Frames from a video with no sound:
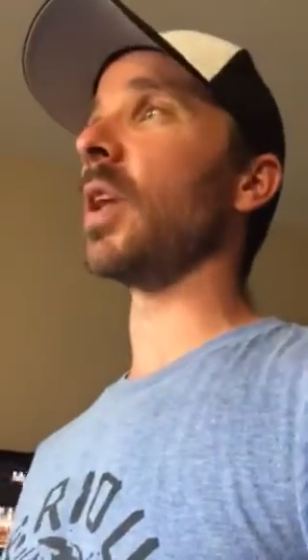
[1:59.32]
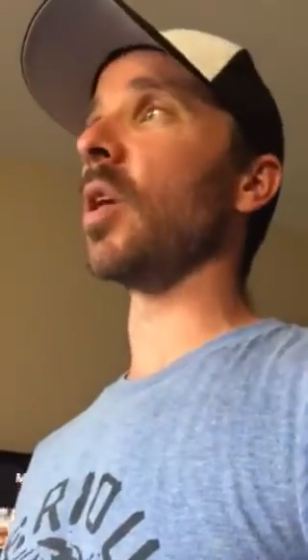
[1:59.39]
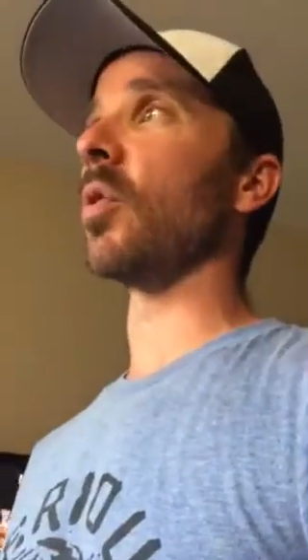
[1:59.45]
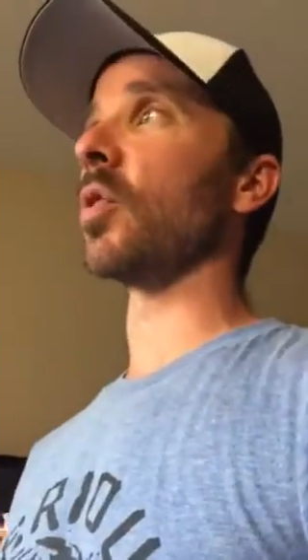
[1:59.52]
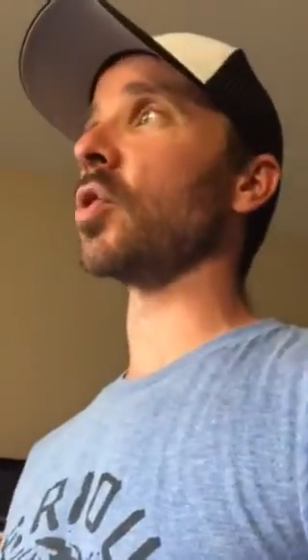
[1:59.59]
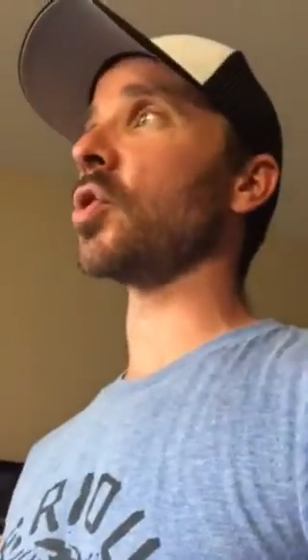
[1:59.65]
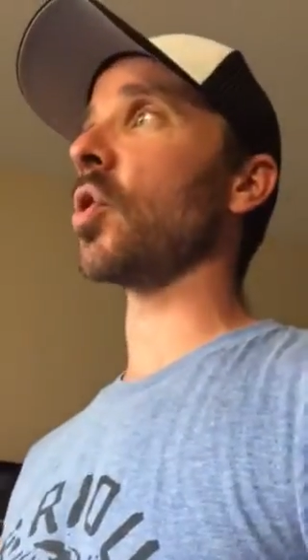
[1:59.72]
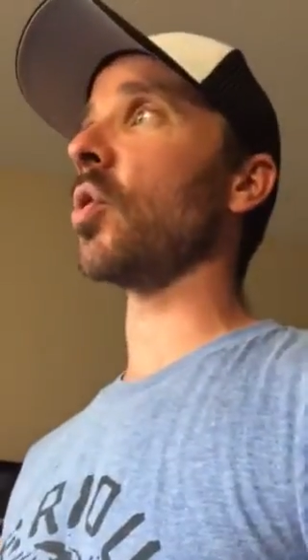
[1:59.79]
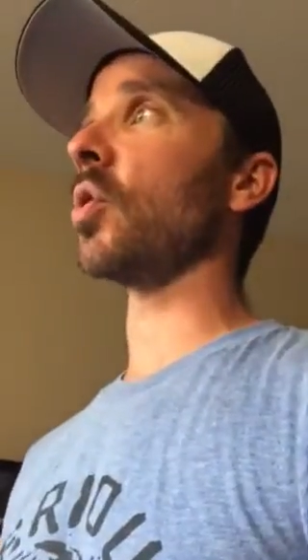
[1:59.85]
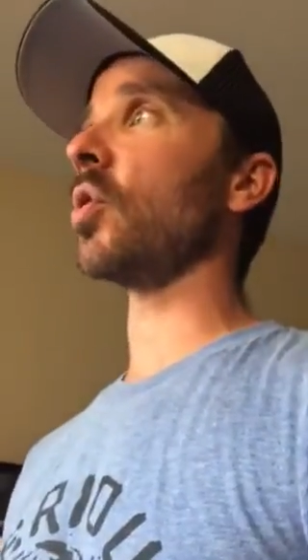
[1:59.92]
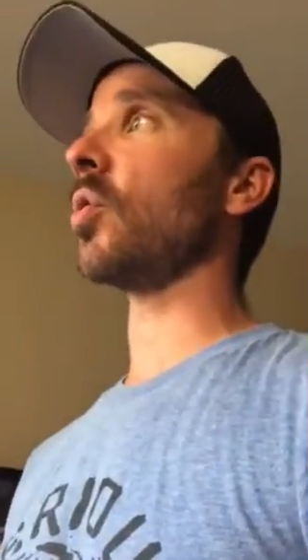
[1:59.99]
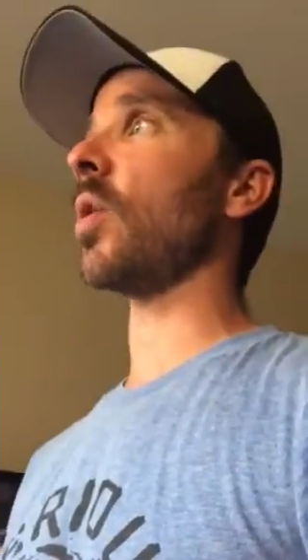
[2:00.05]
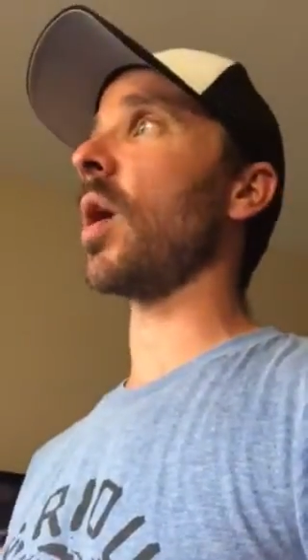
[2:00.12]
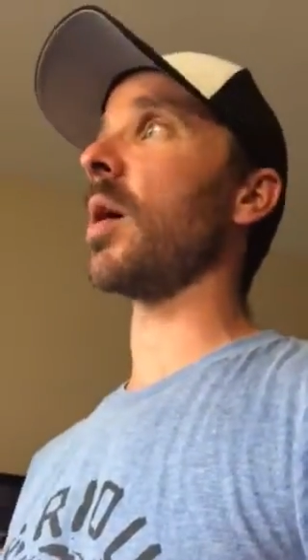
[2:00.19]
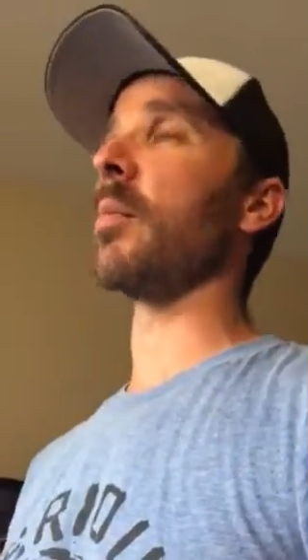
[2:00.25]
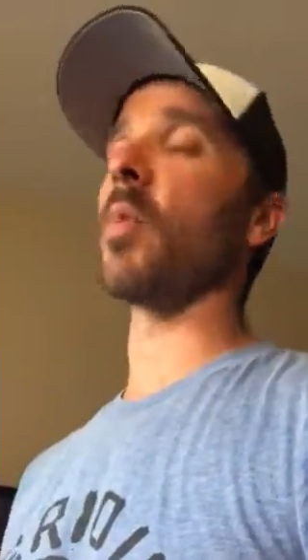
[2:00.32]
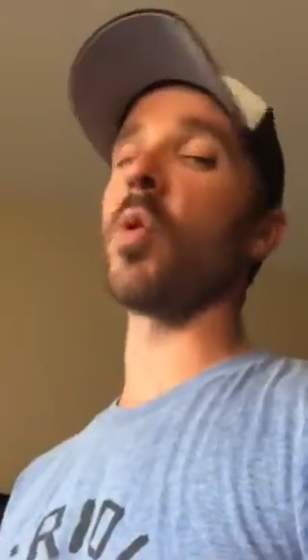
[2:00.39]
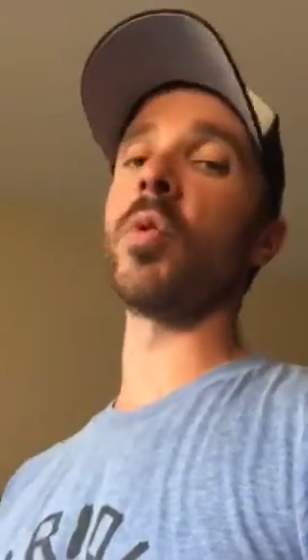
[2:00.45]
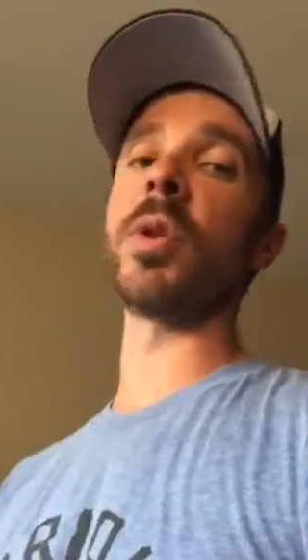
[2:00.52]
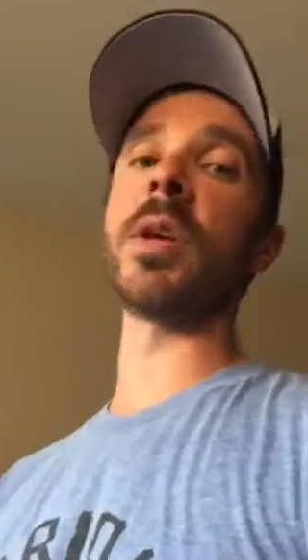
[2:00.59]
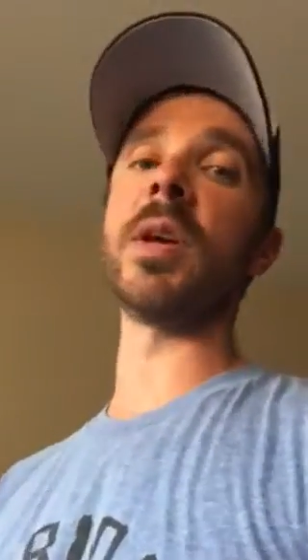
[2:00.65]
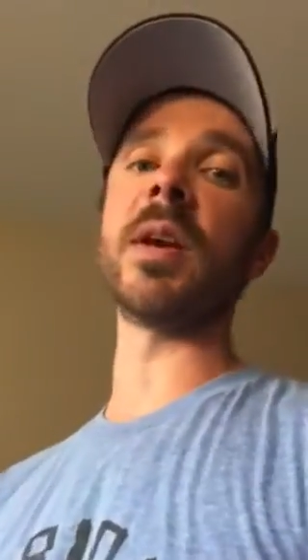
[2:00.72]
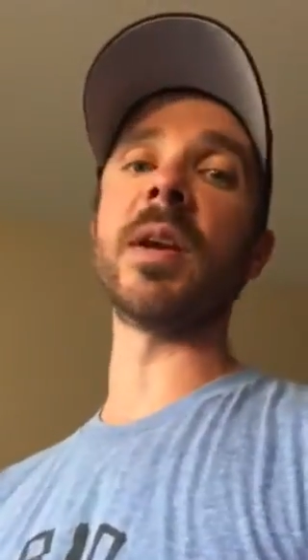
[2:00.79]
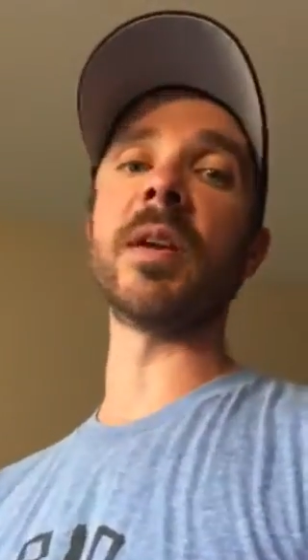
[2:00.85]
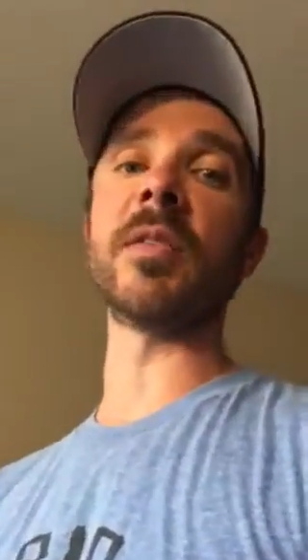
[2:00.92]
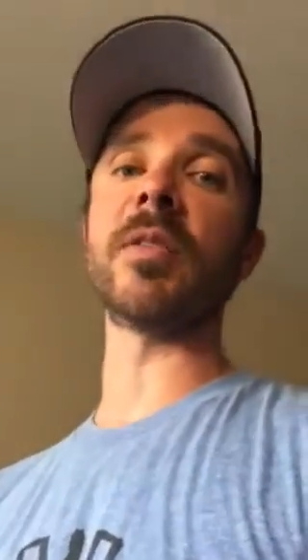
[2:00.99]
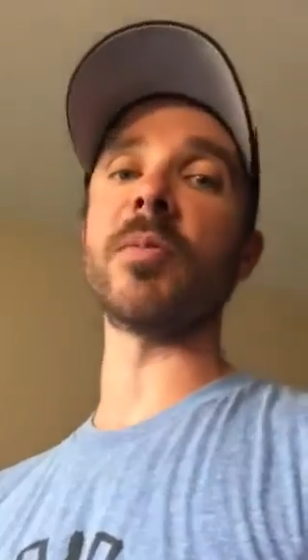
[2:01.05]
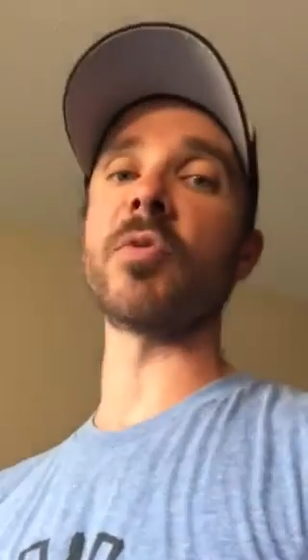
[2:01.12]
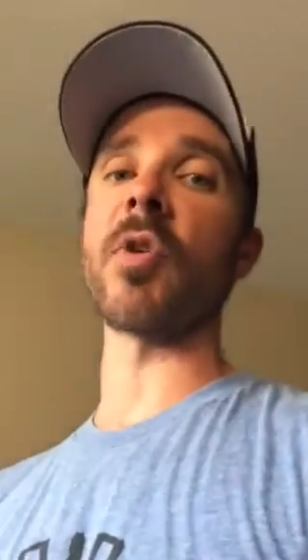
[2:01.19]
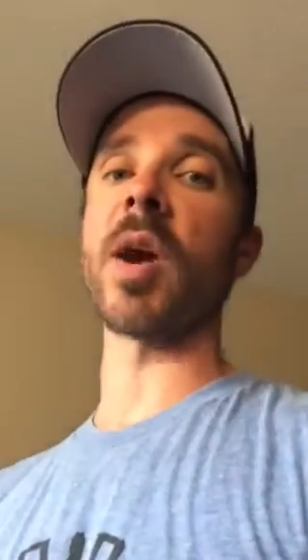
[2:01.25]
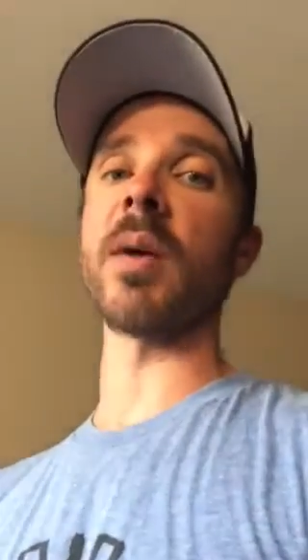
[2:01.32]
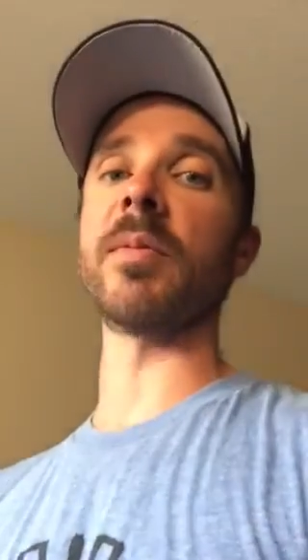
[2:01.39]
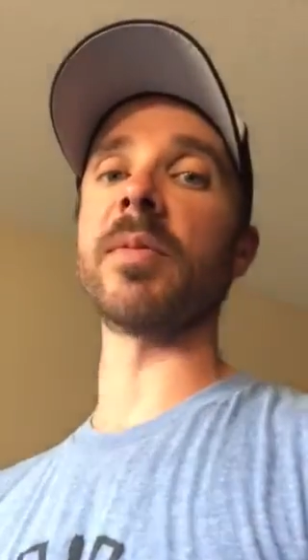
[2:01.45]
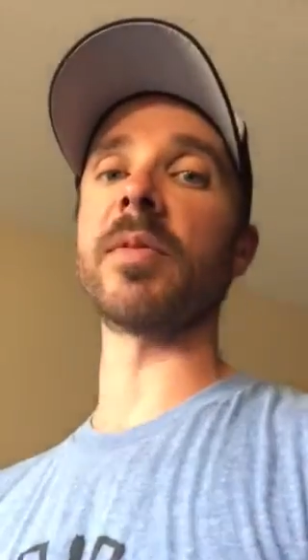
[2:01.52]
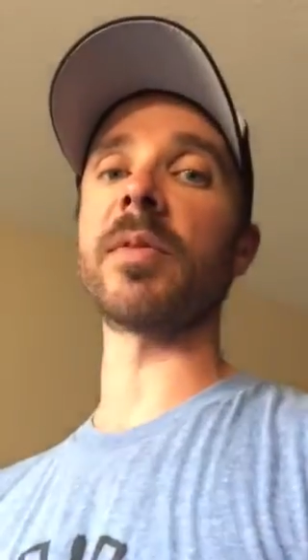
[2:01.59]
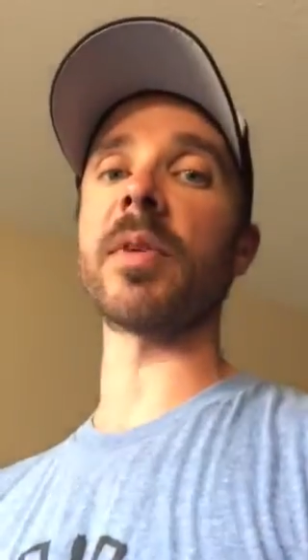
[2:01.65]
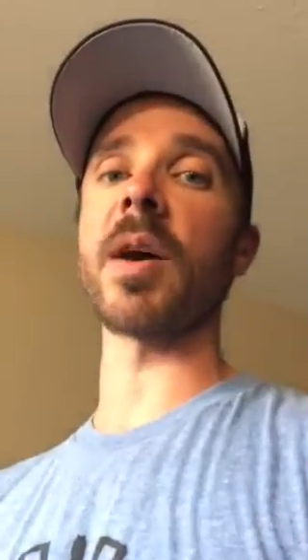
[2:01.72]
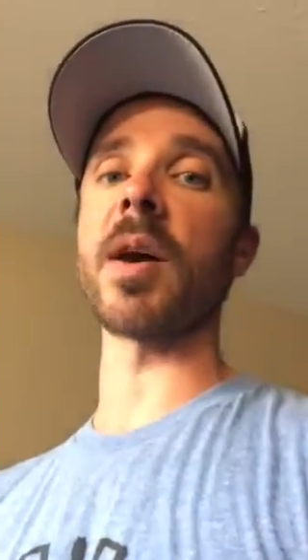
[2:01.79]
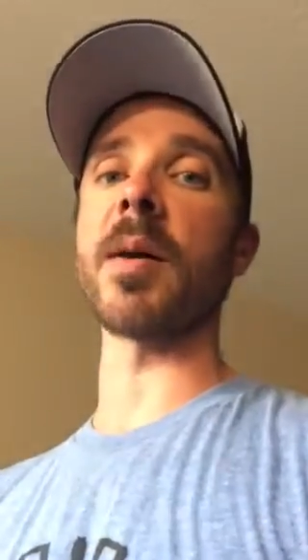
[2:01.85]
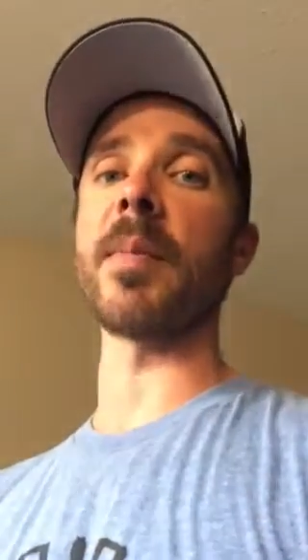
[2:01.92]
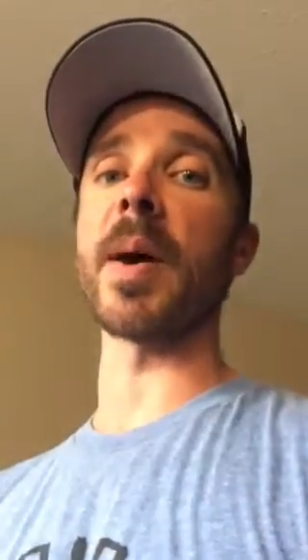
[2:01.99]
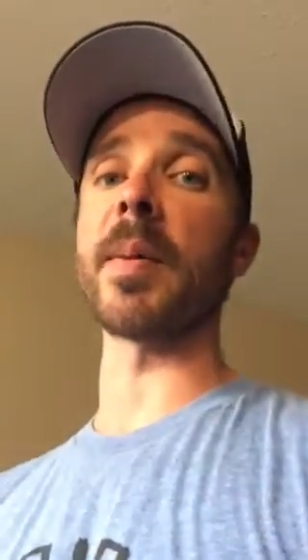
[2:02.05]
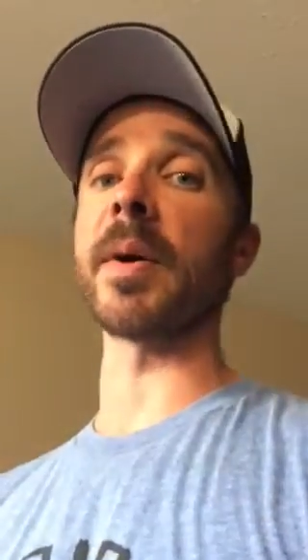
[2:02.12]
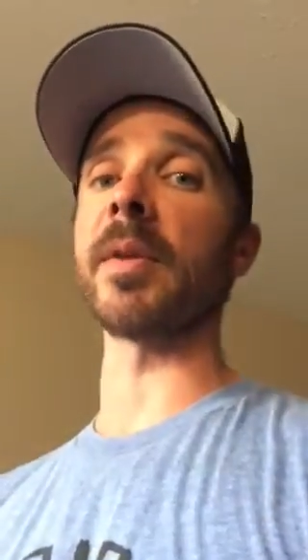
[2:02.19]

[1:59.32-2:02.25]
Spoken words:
video to show you. I'm only hitting some drives by